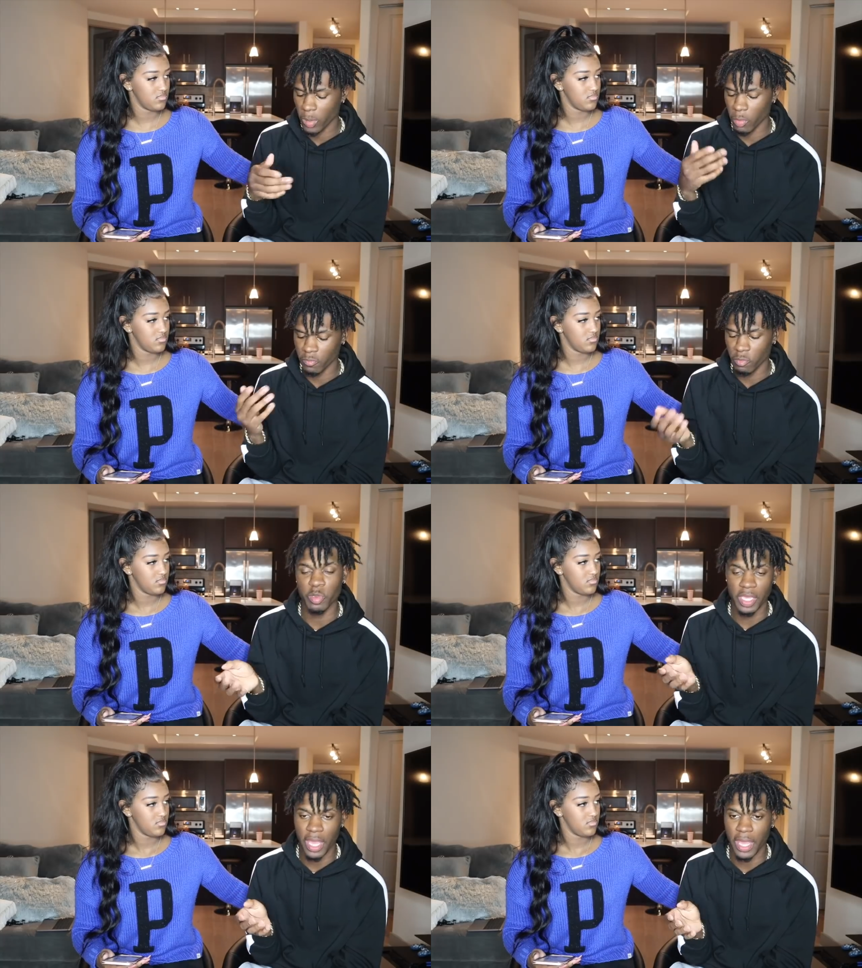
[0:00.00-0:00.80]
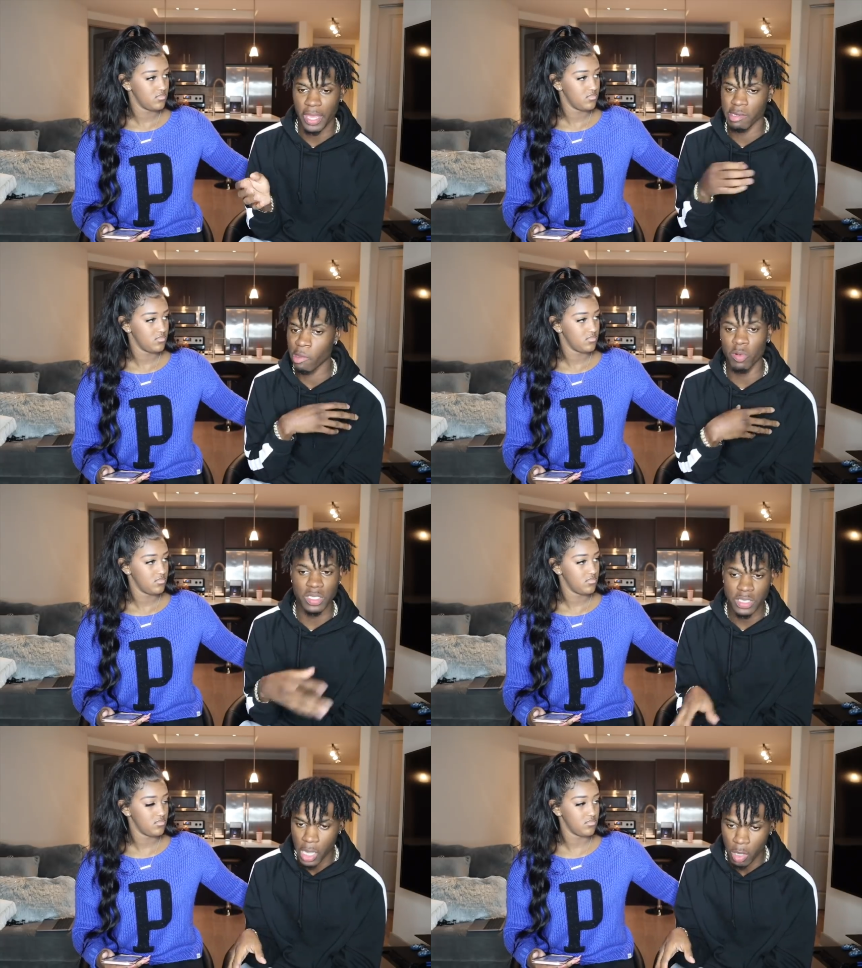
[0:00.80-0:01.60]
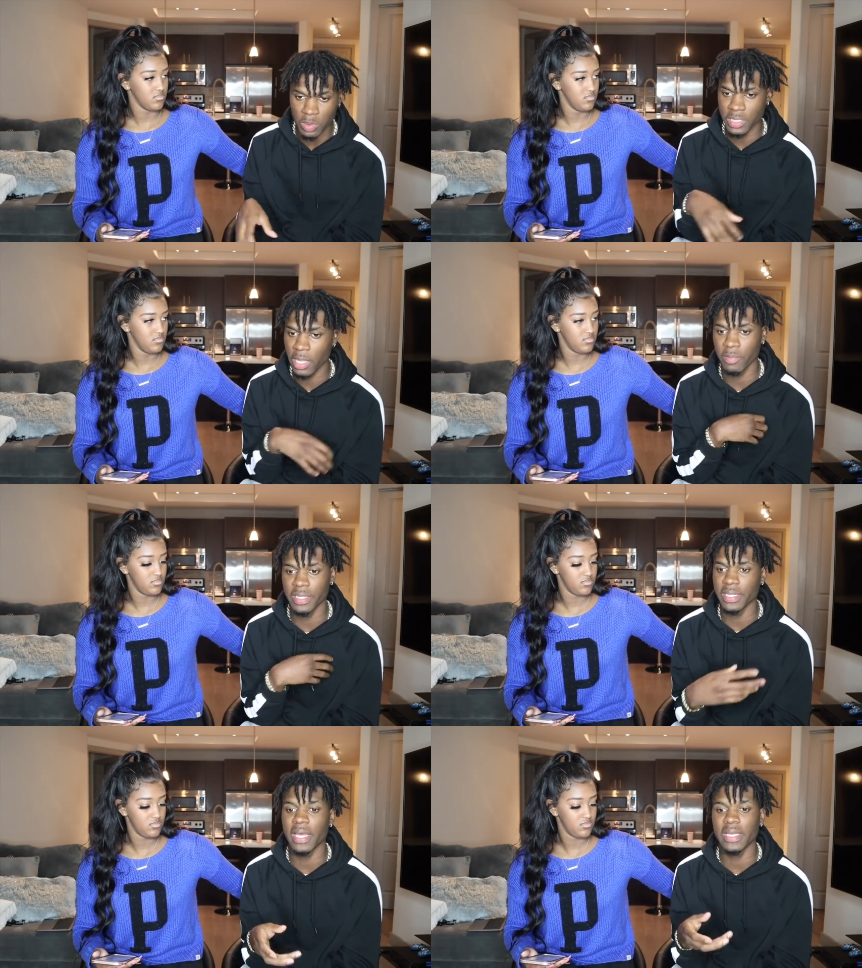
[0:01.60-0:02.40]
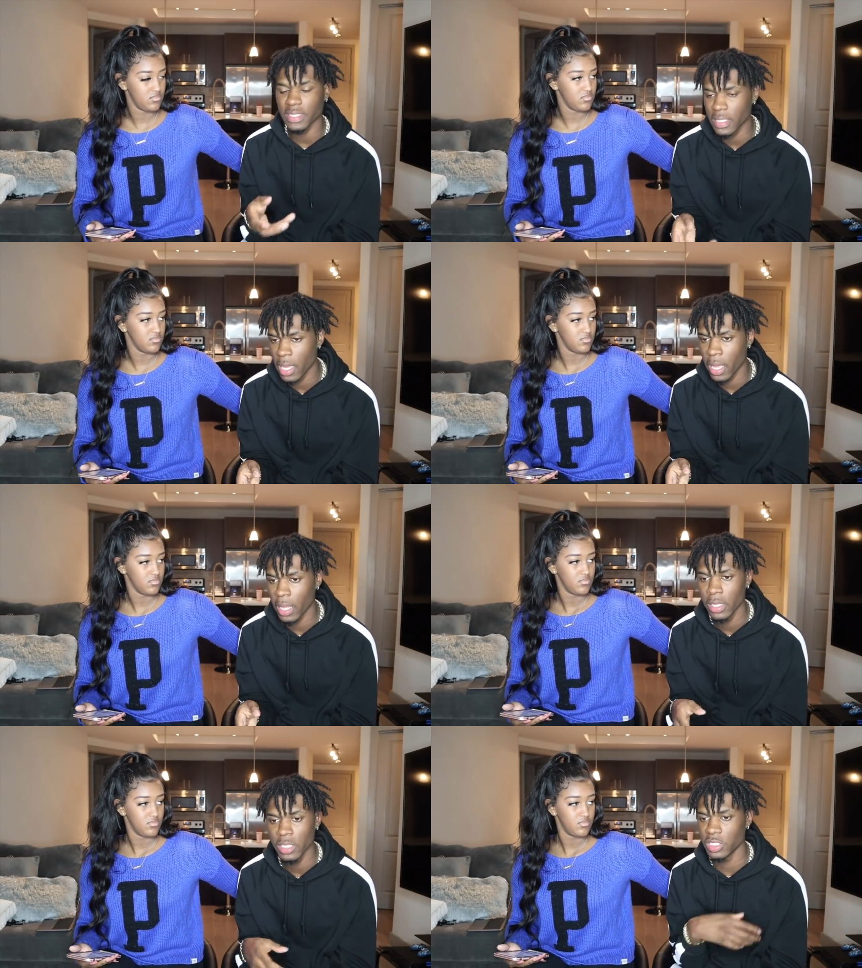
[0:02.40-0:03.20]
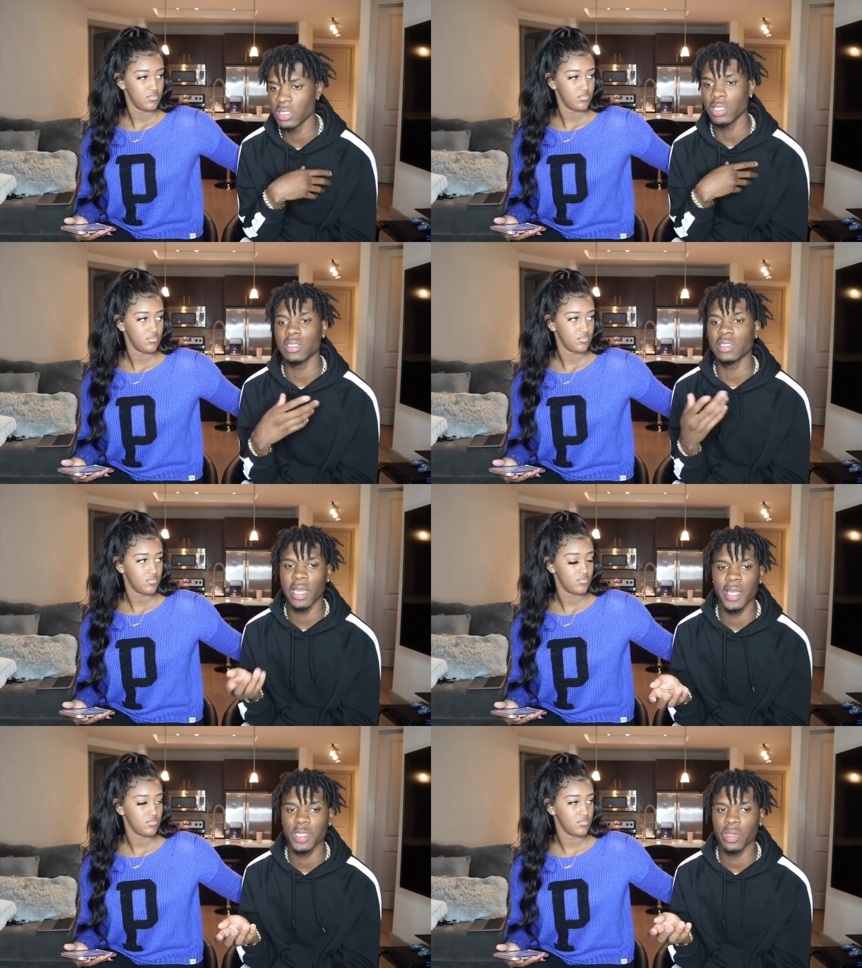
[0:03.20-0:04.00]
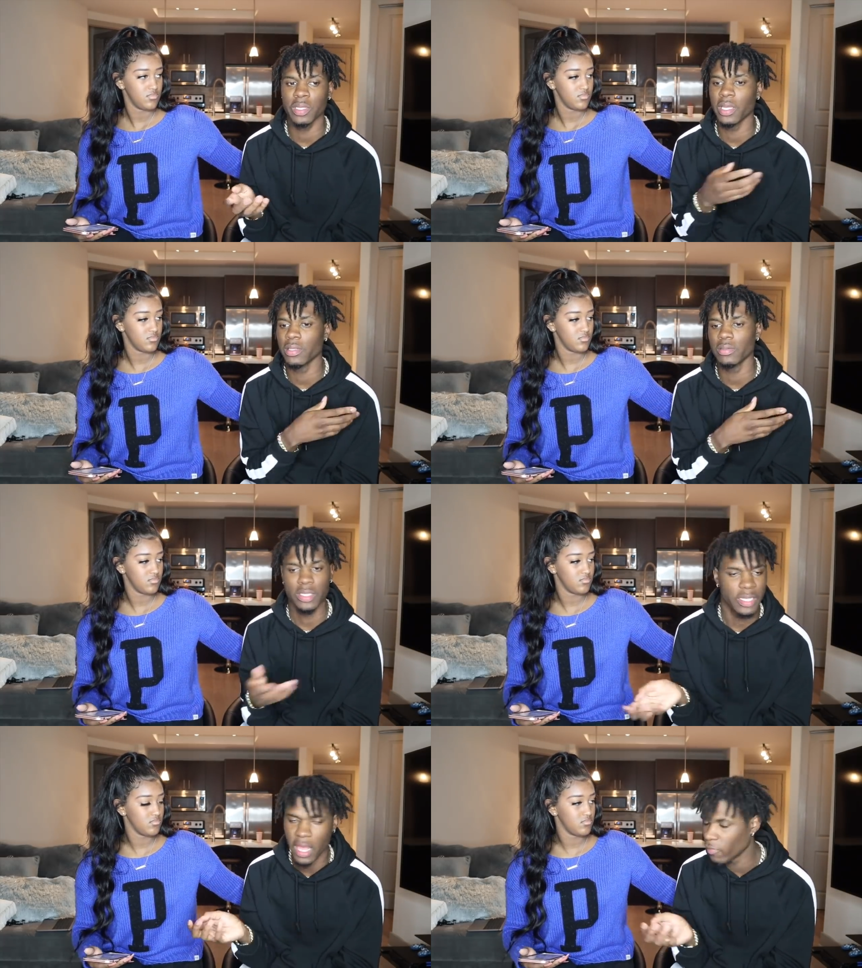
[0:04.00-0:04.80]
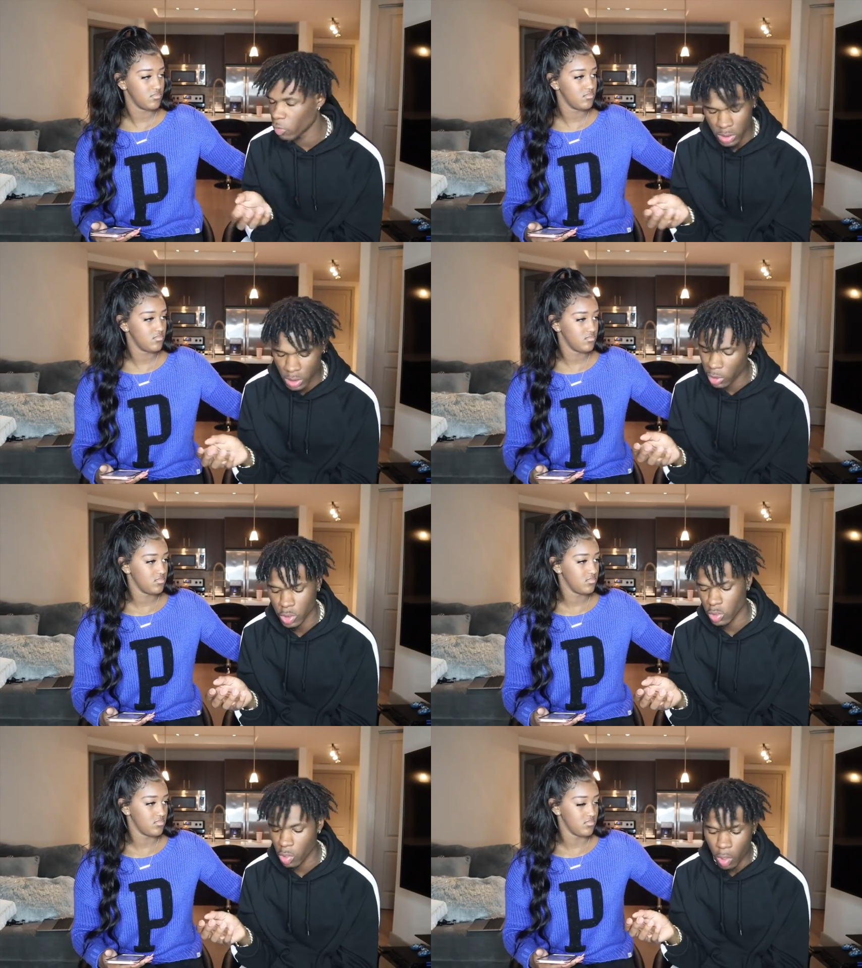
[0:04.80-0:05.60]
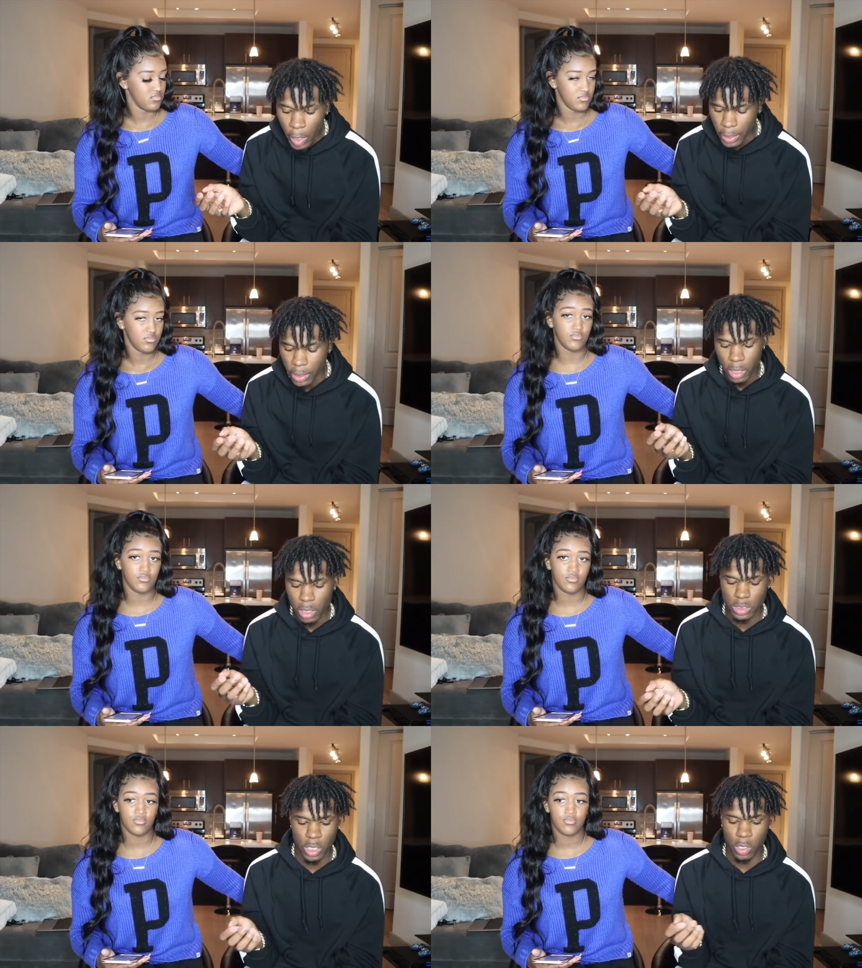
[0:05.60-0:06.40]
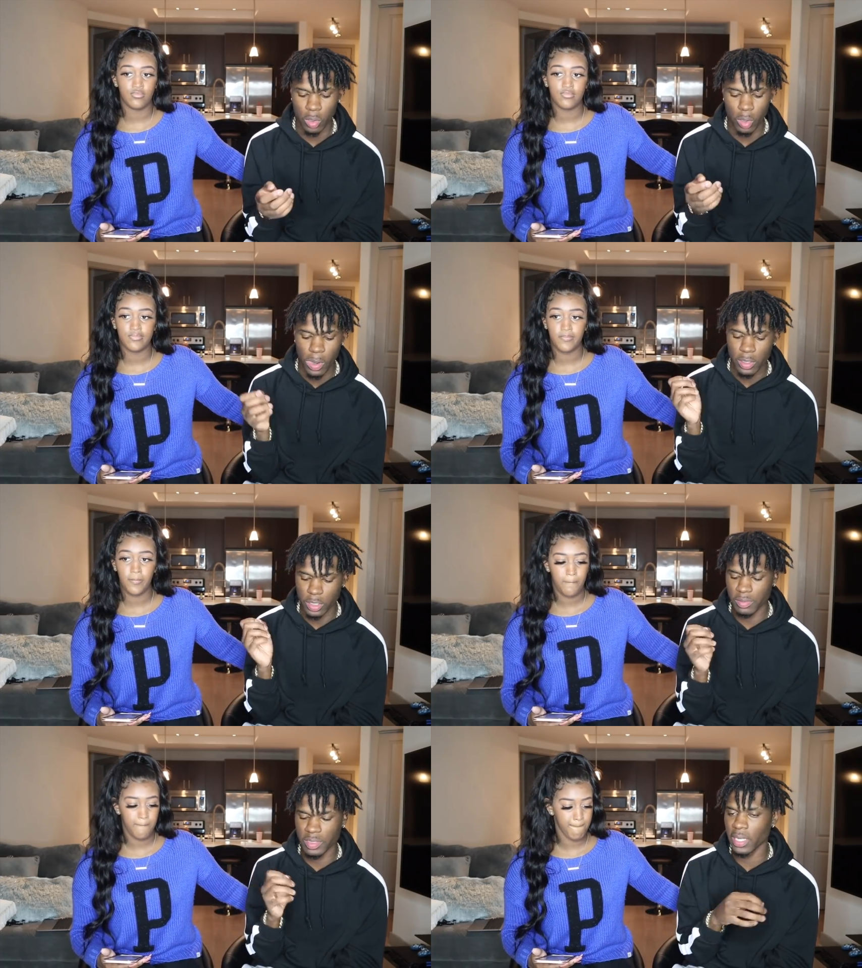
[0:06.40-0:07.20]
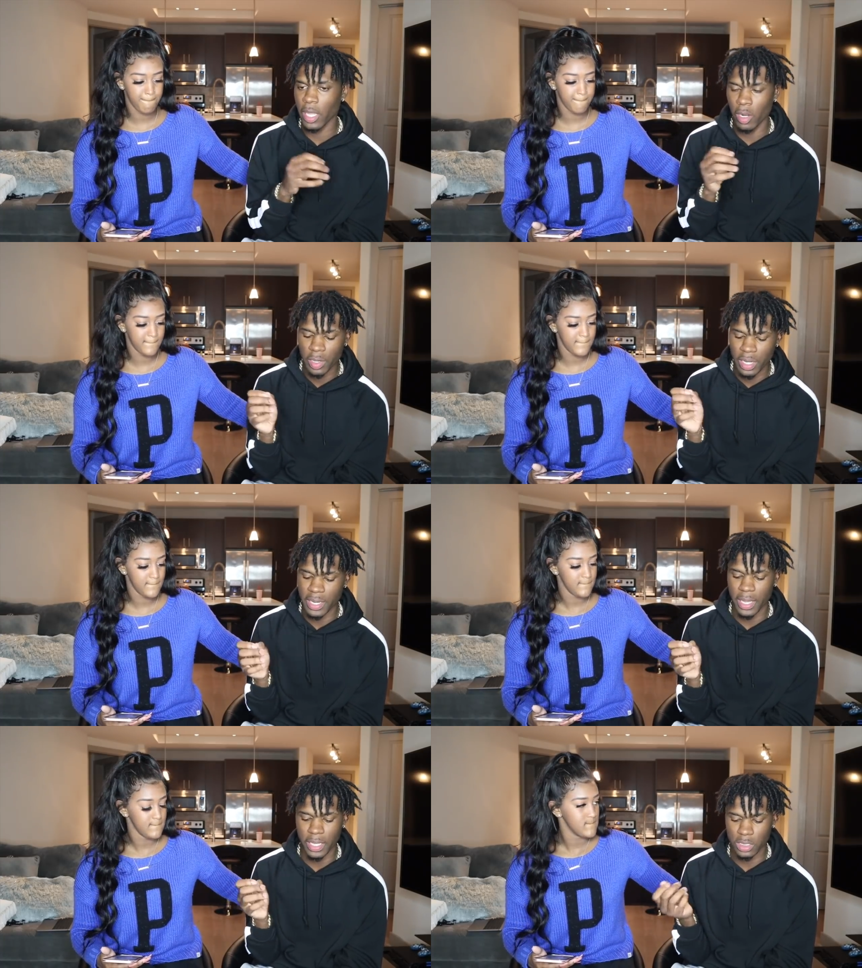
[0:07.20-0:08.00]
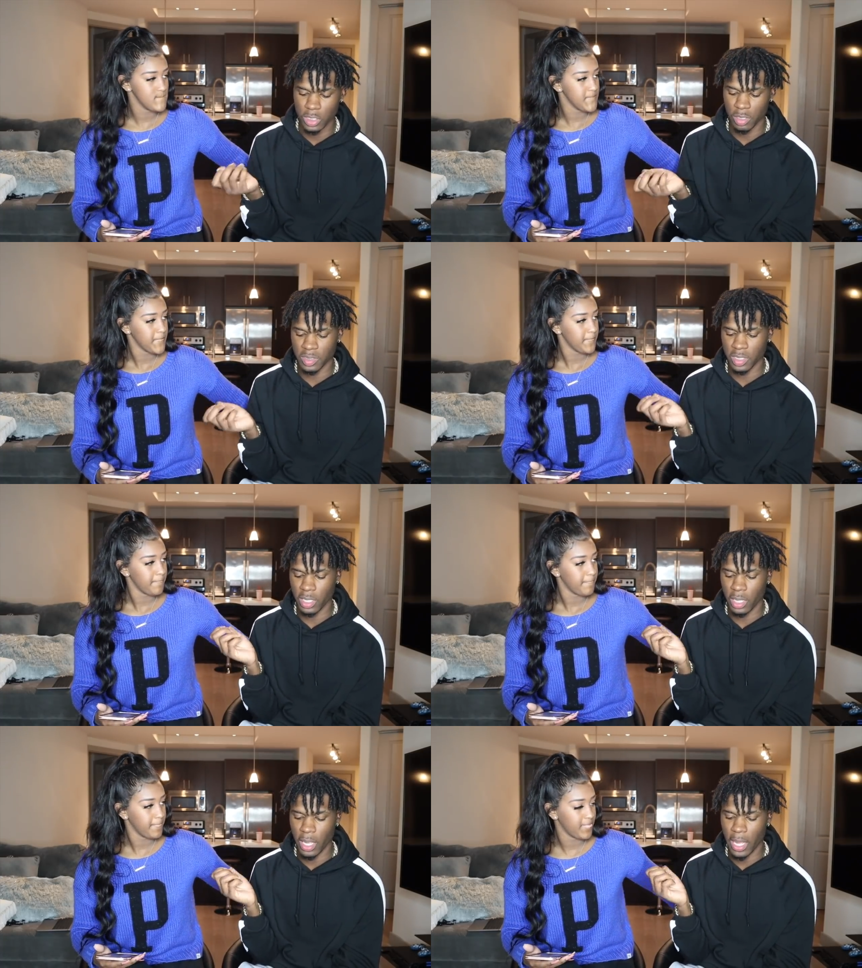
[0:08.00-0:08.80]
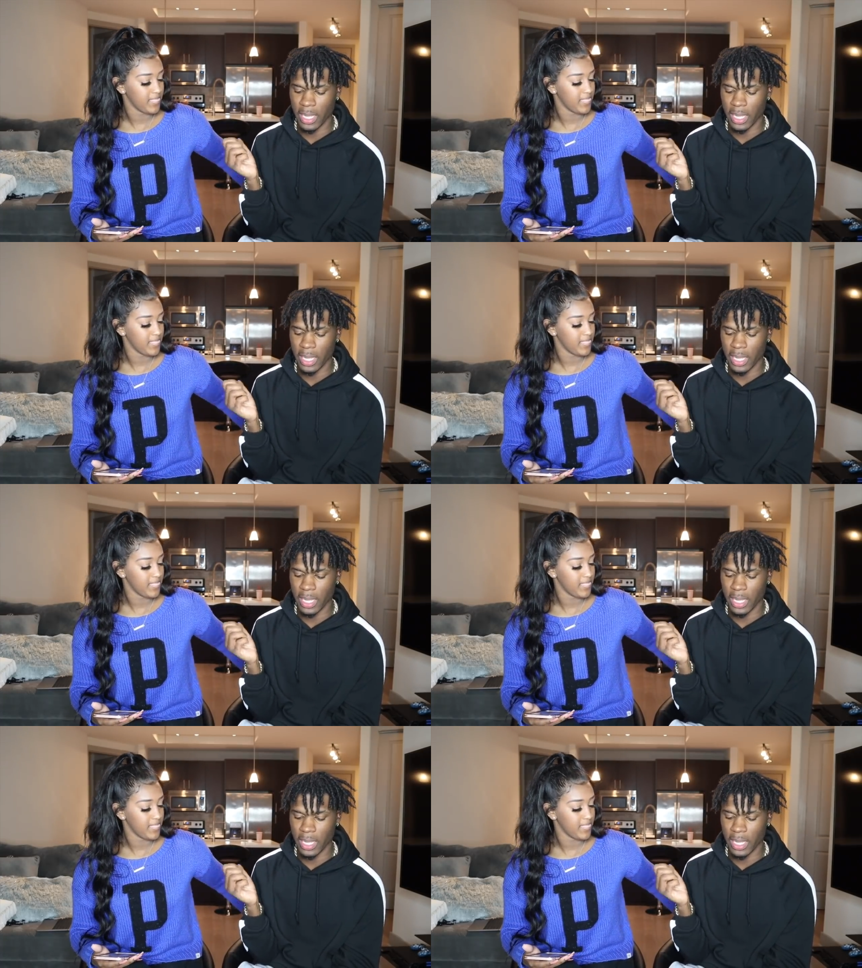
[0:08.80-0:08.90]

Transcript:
Speaker 1: of what we had that wasn't ours, that we did not sign. She sent us a contract that didn't have no signature on it. Mm. So you know what I'm saying? Later on that day, you know what I'm saying?